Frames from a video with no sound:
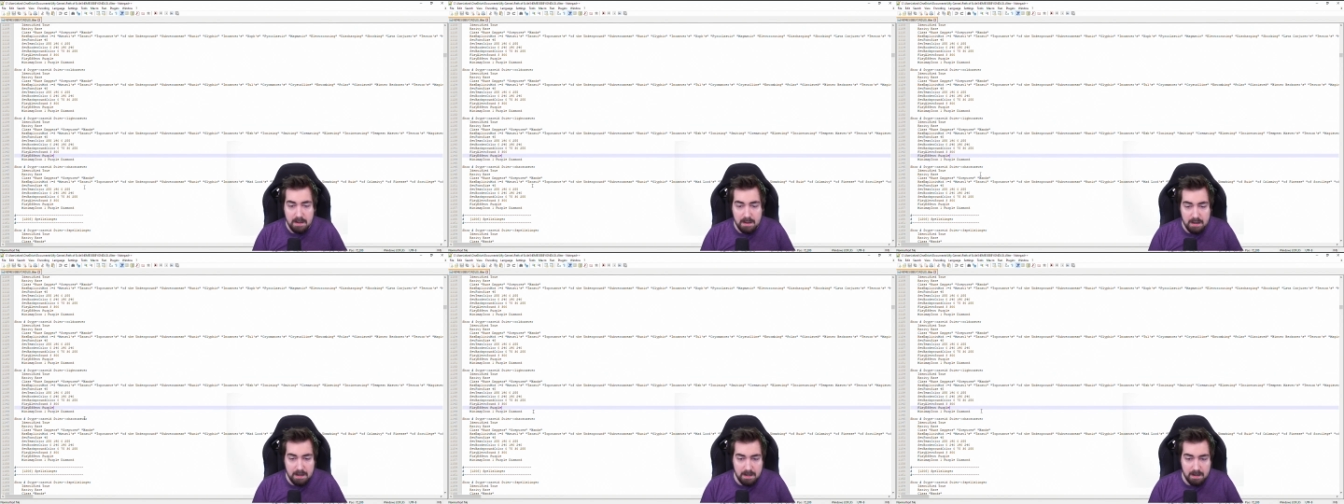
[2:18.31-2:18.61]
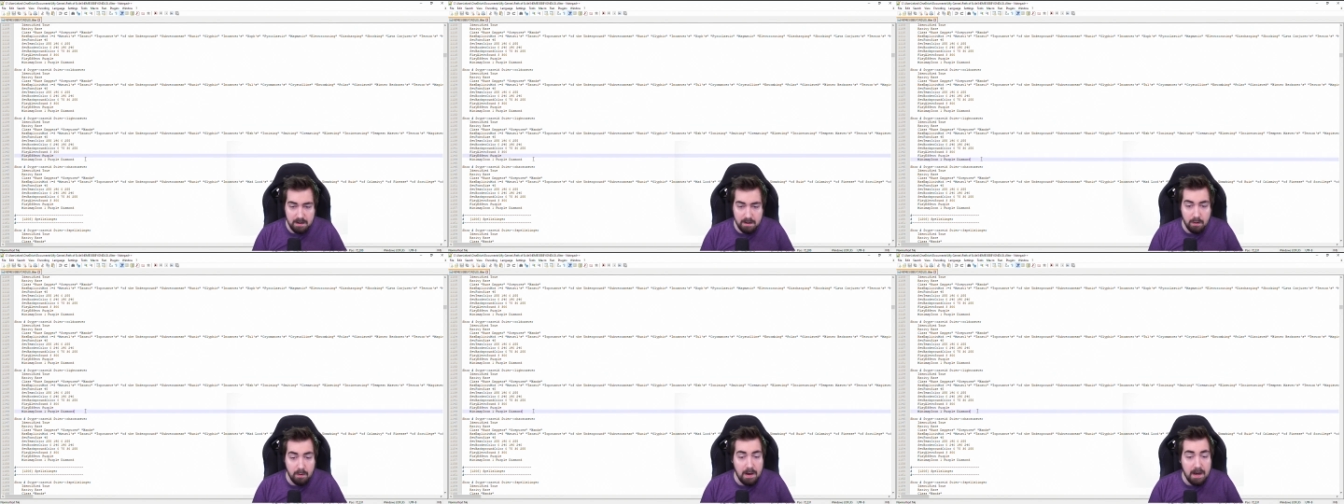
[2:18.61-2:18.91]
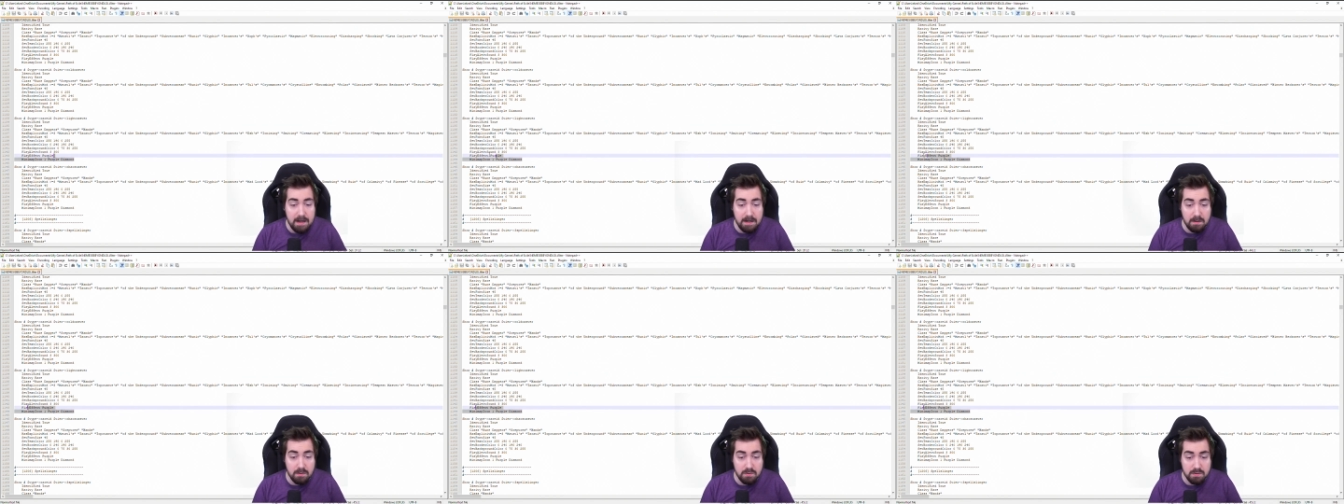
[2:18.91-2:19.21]
Uh,
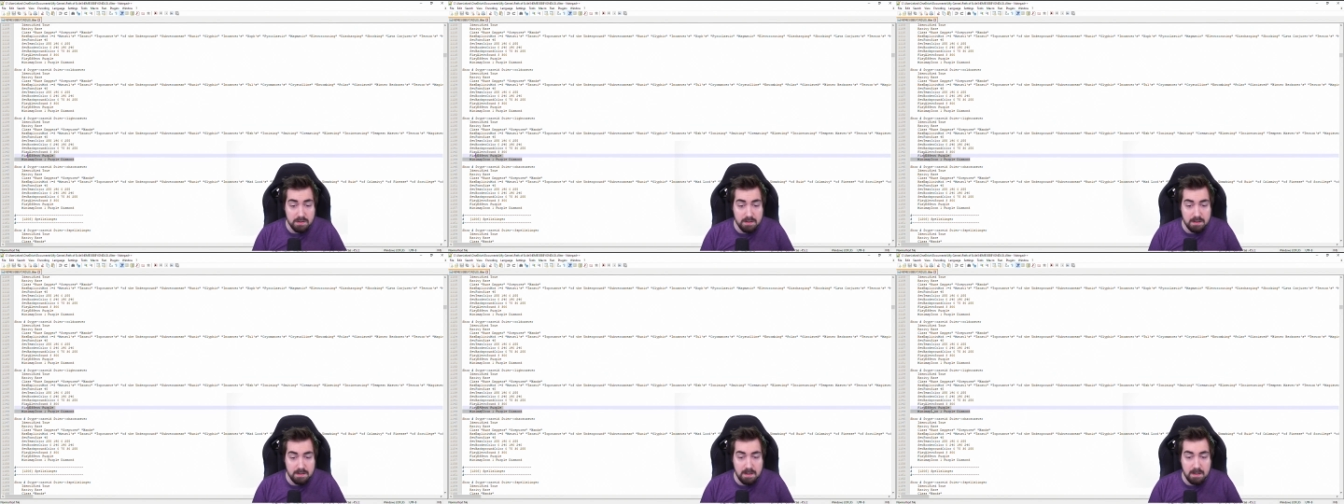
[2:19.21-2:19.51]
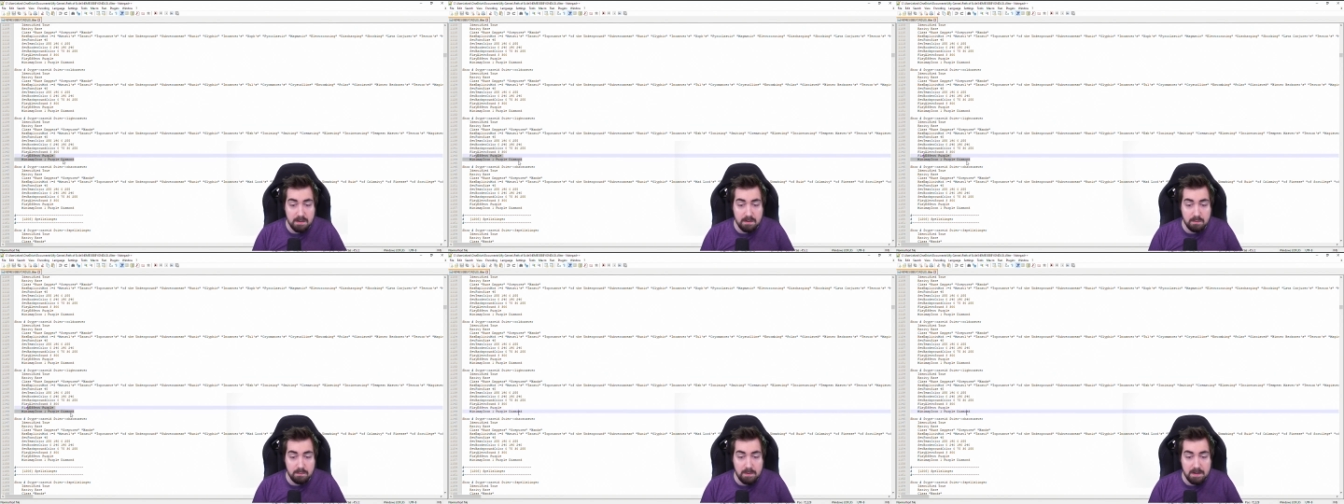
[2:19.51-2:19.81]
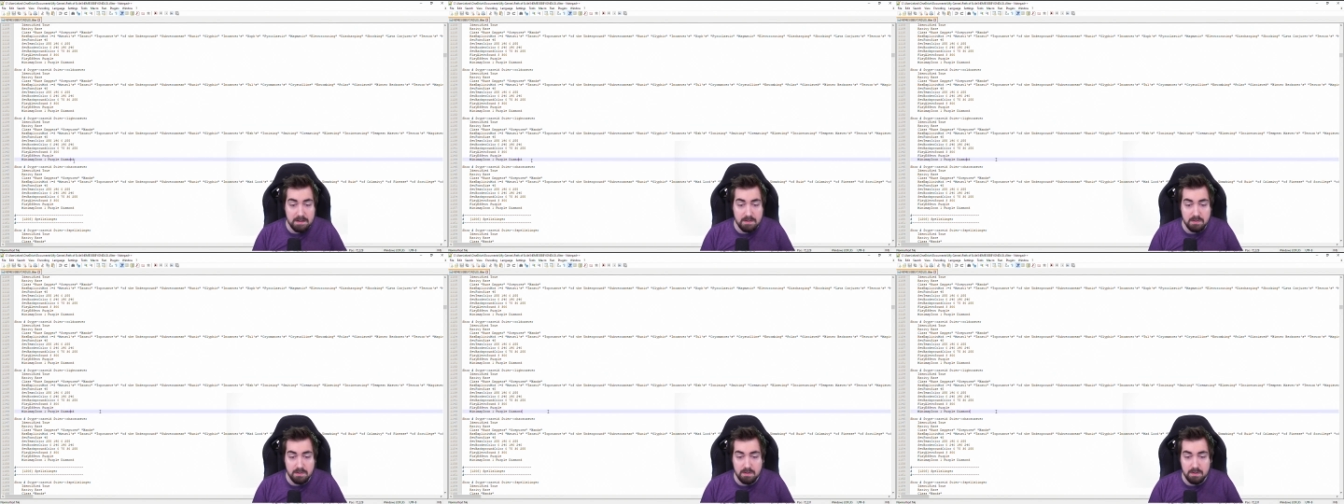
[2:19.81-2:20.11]
I usually like to
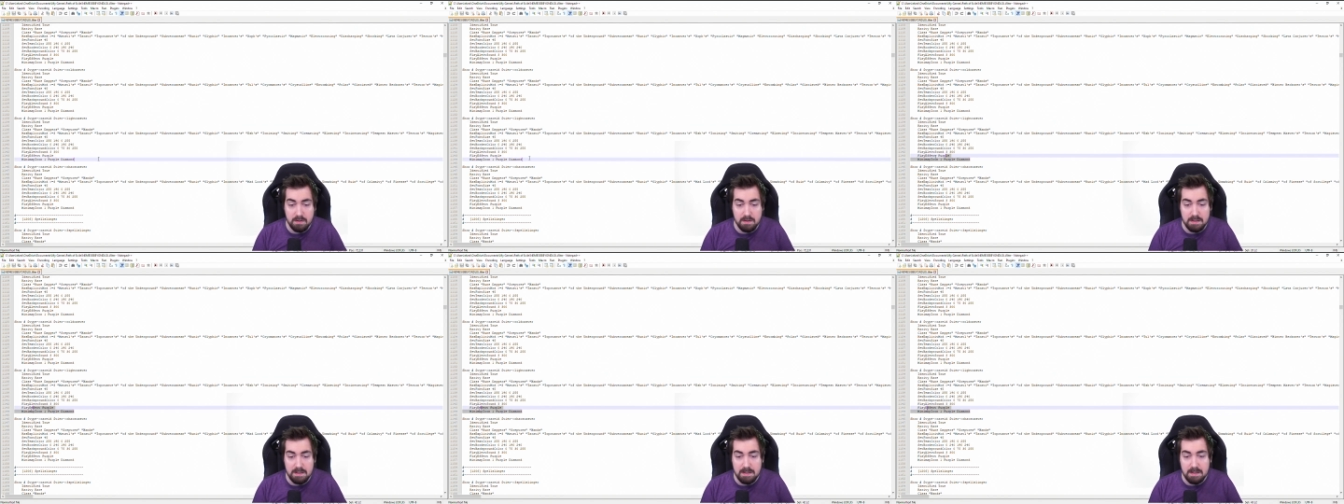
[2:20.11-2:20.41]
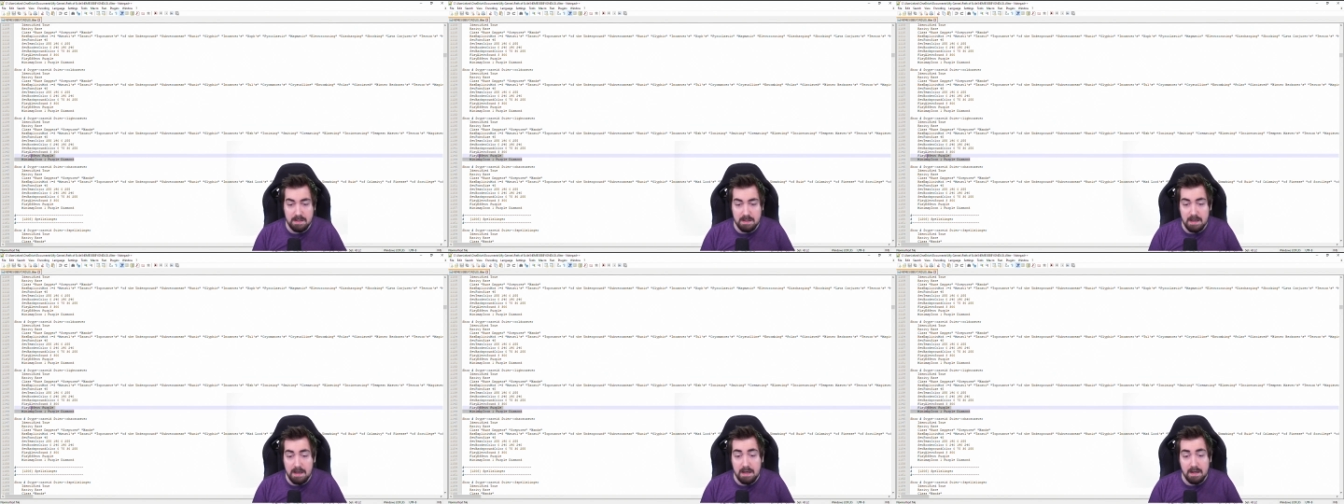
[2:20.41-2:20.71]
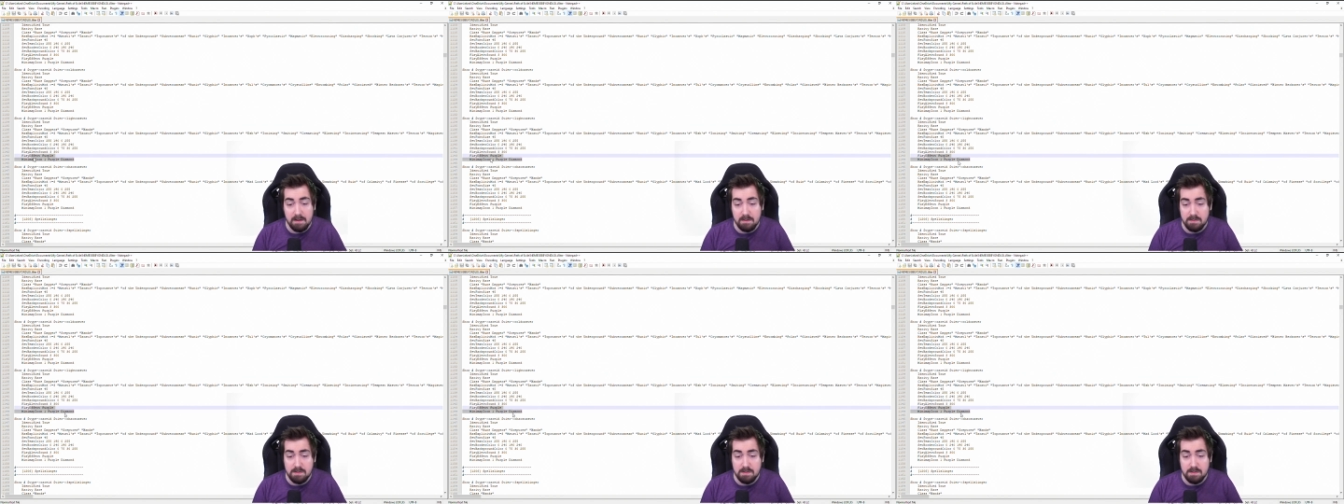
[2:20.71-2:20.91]
make sure that I, I,